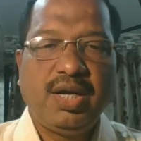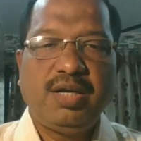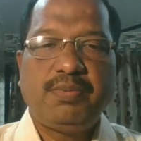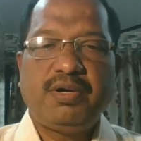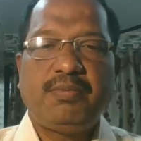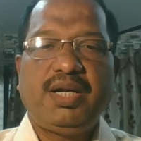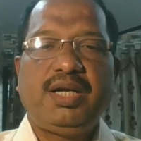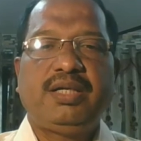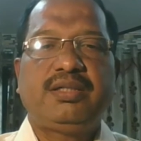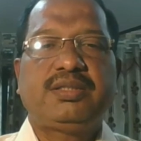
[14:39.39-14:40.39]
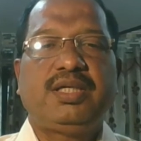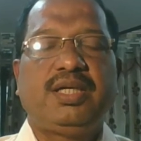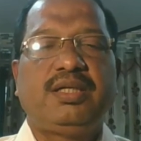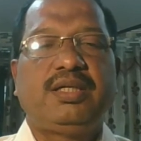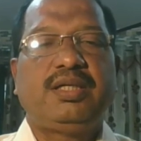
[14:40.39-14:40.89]
And formal letters are
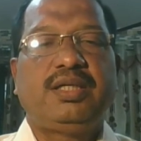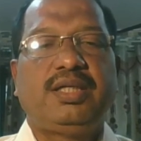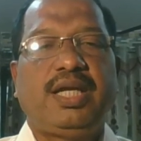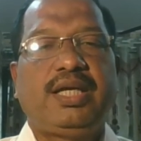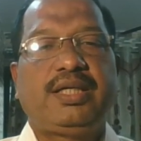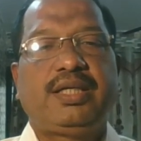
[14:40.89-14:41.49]
like